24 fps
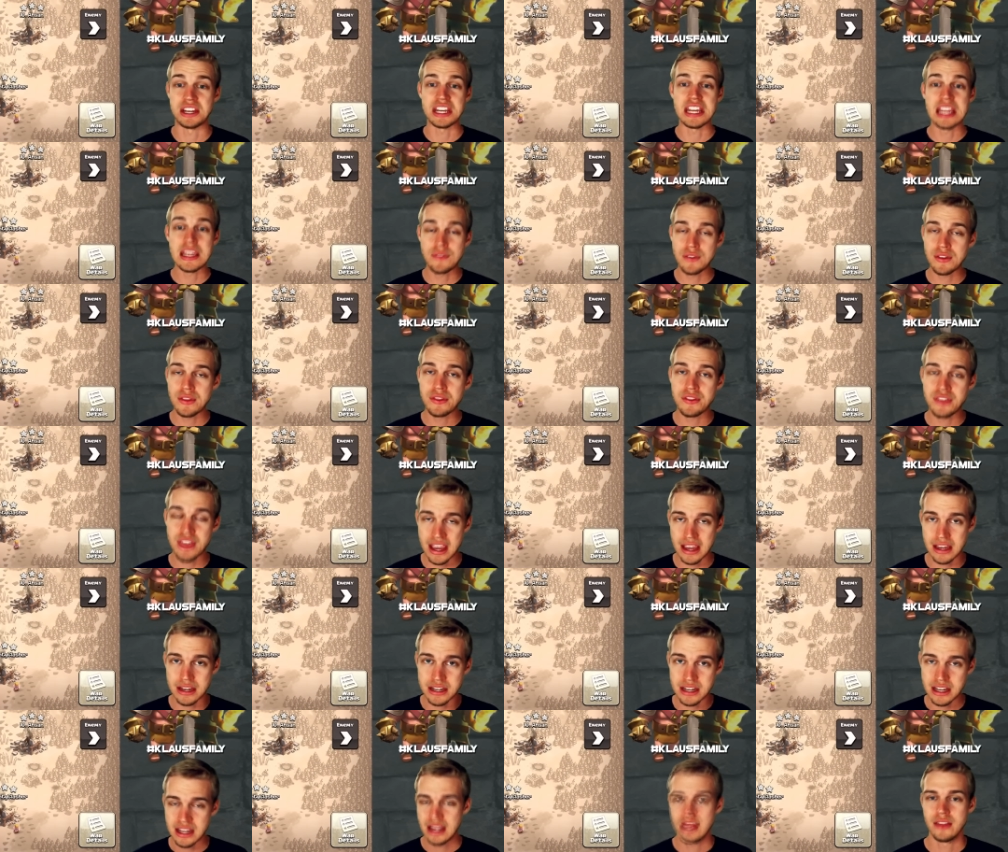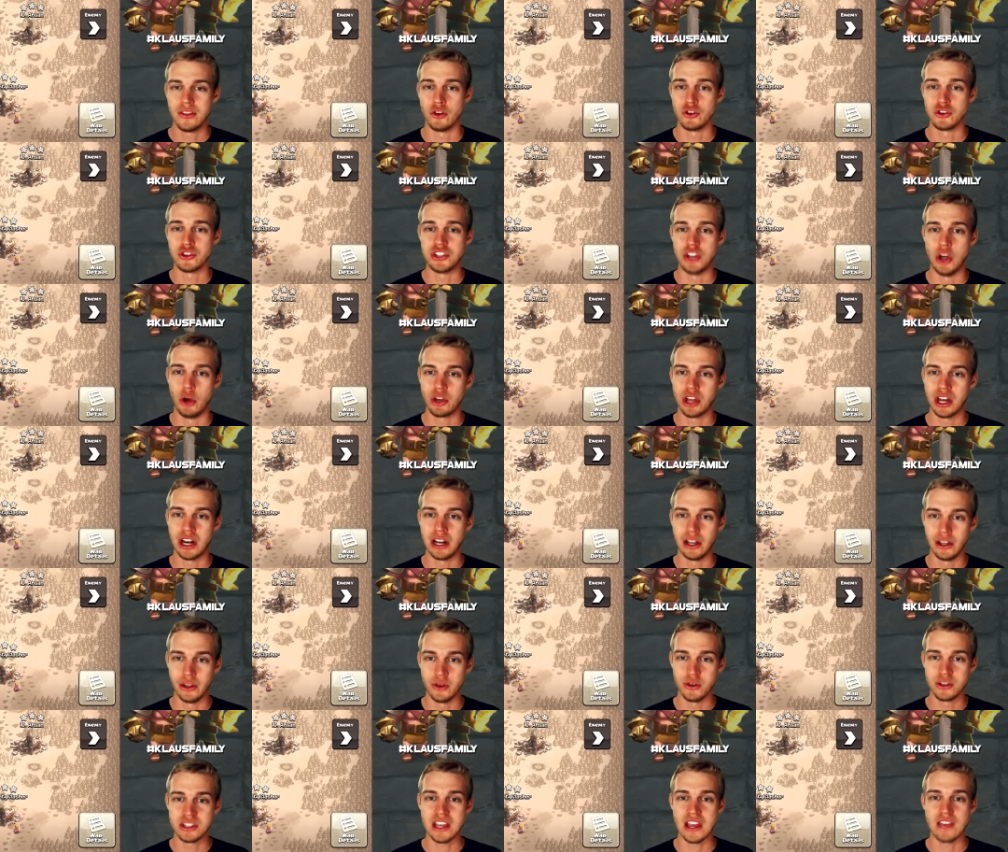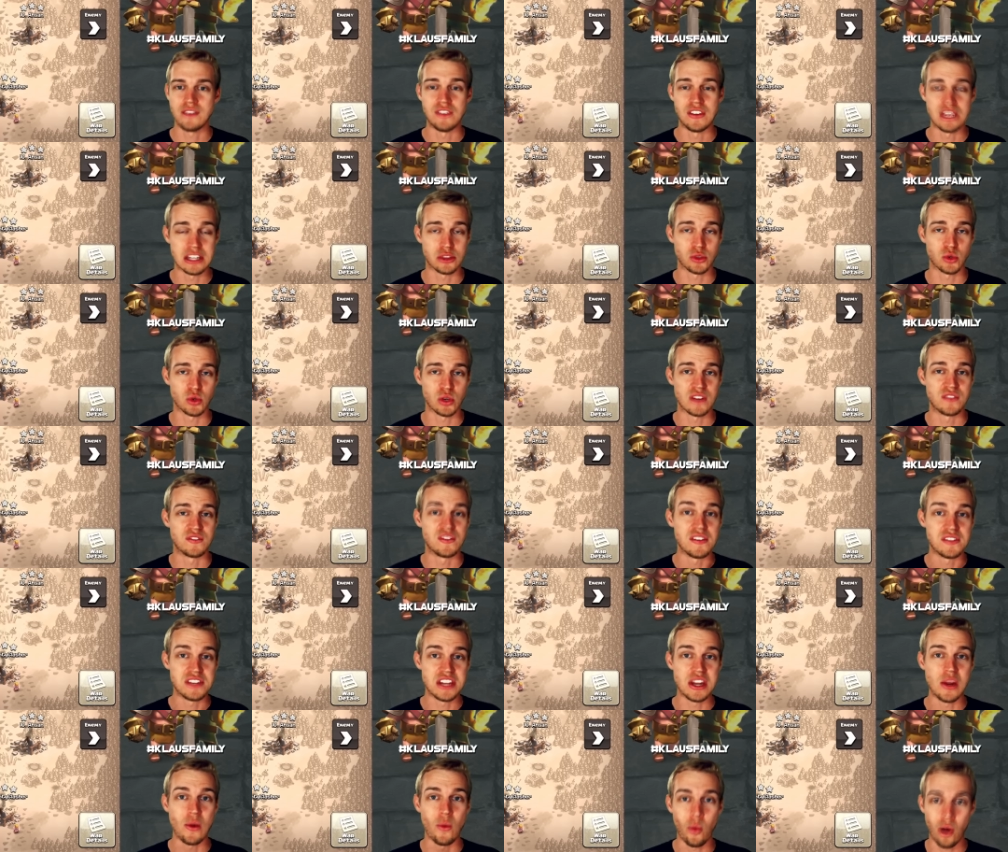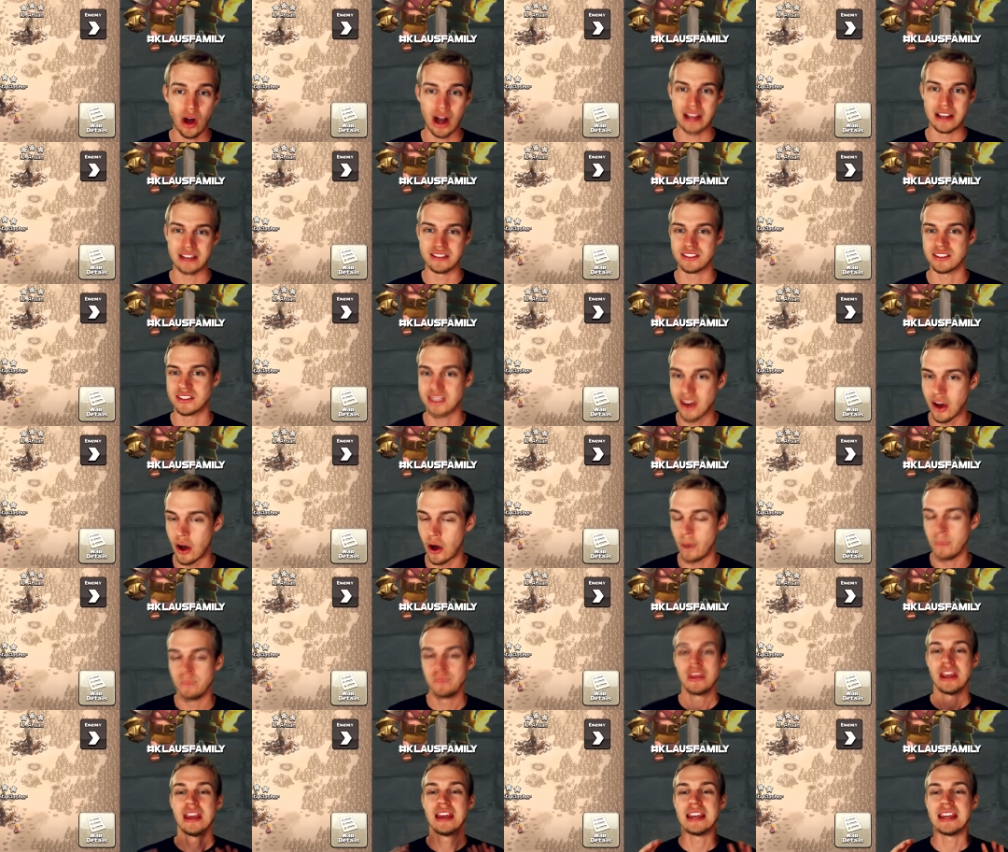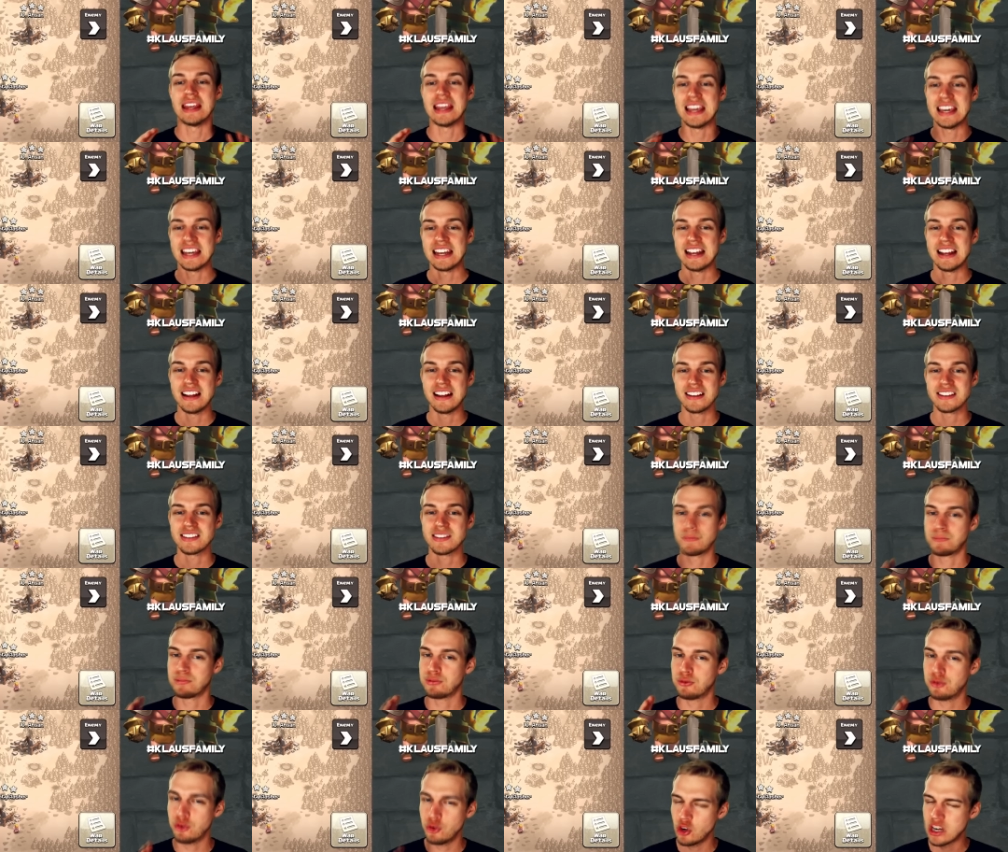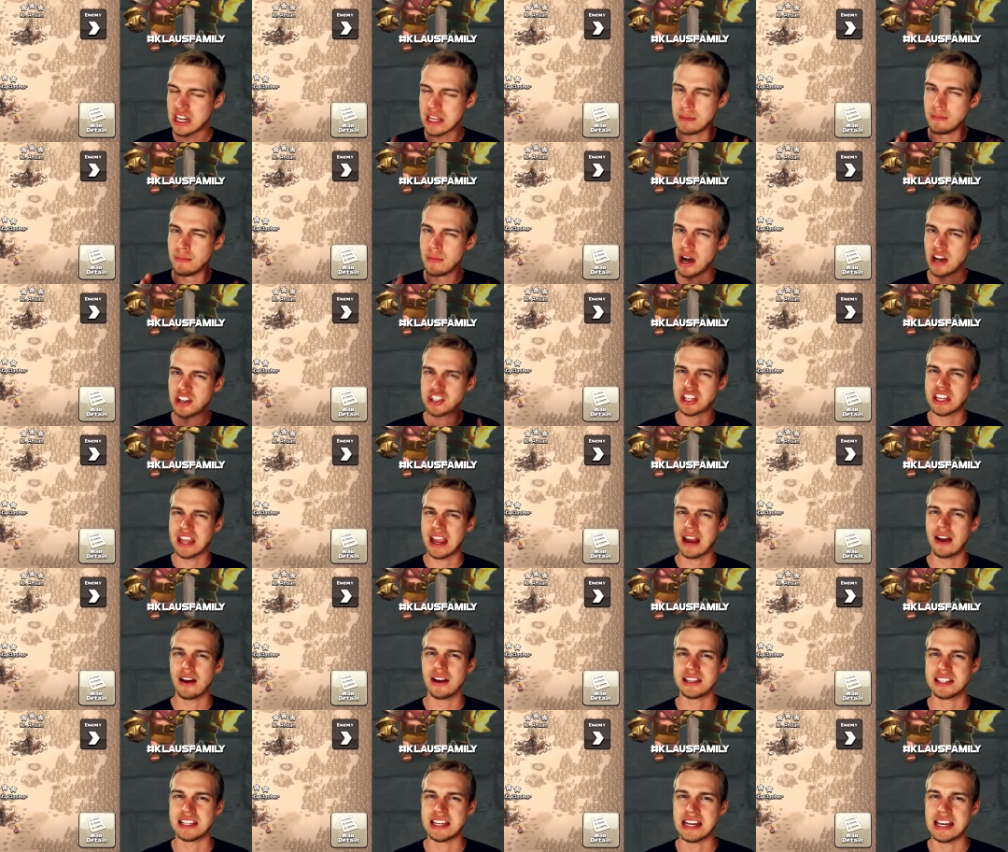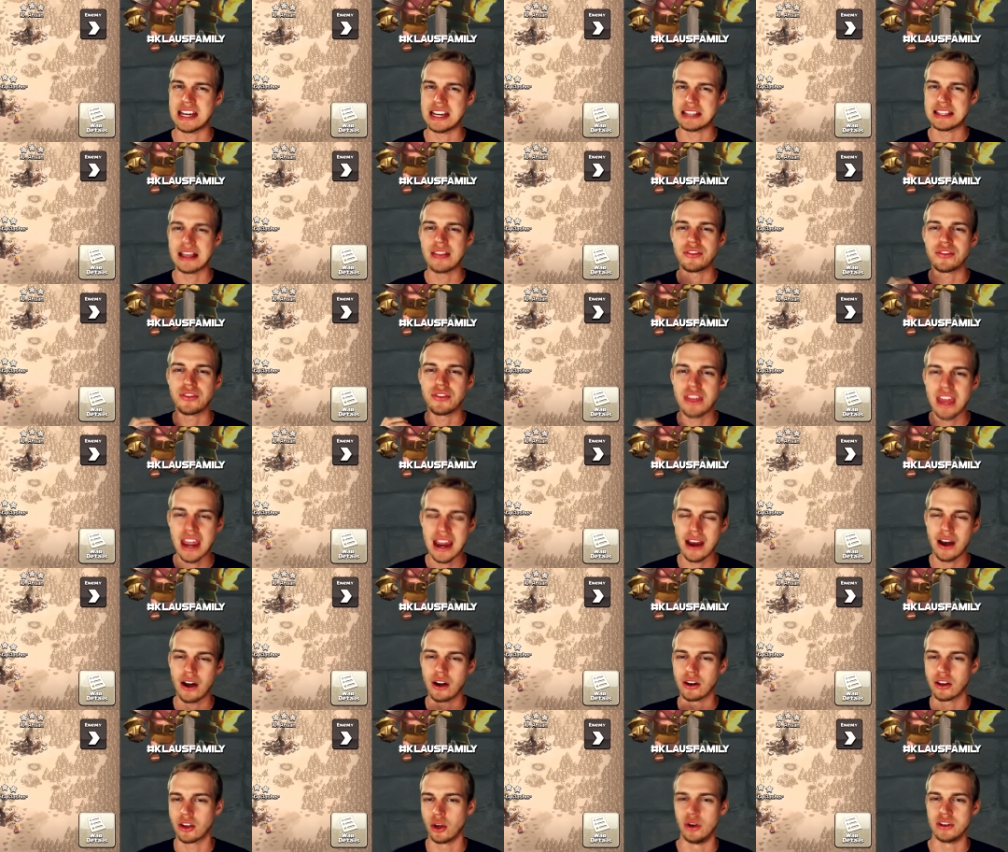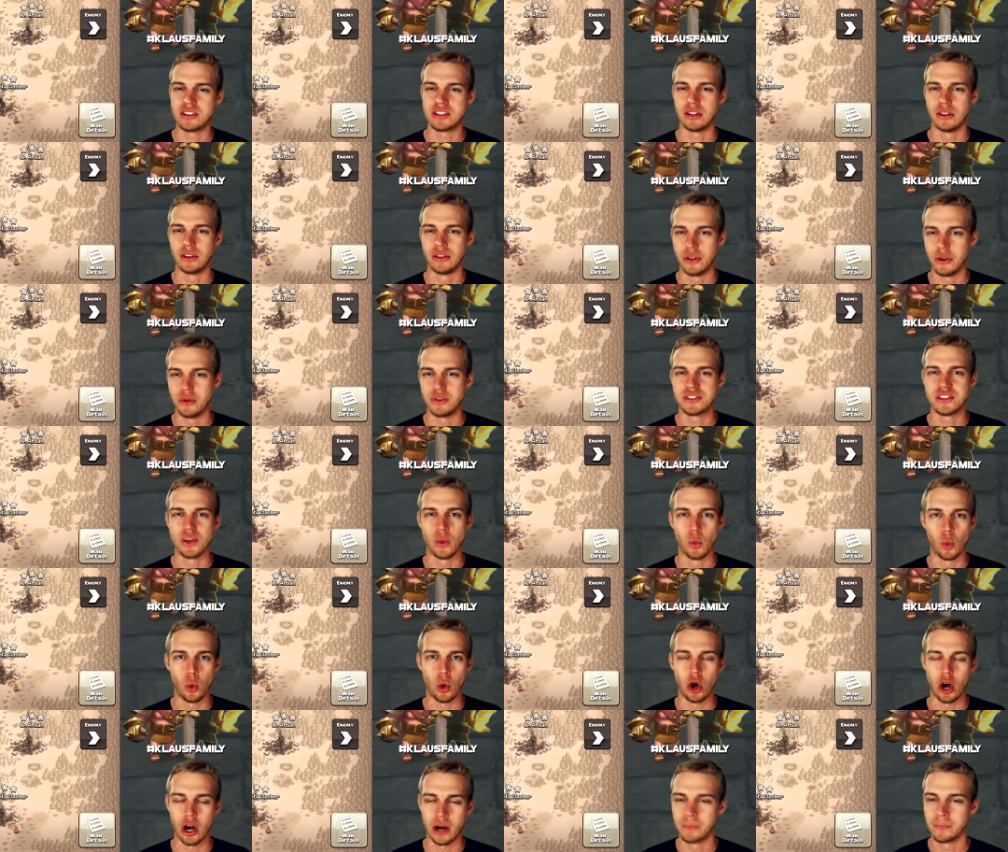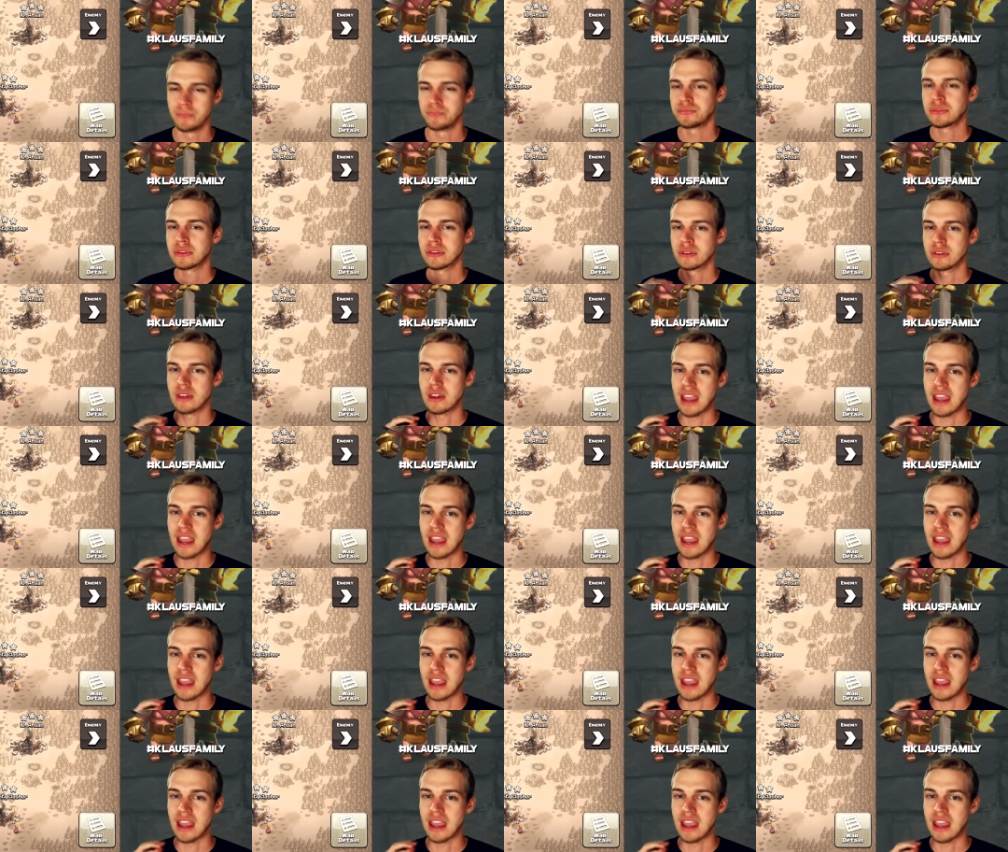And even then, they're still going to lose fifty-three fifty-one. So it is pretty much guaranteed that they are going to lose the war,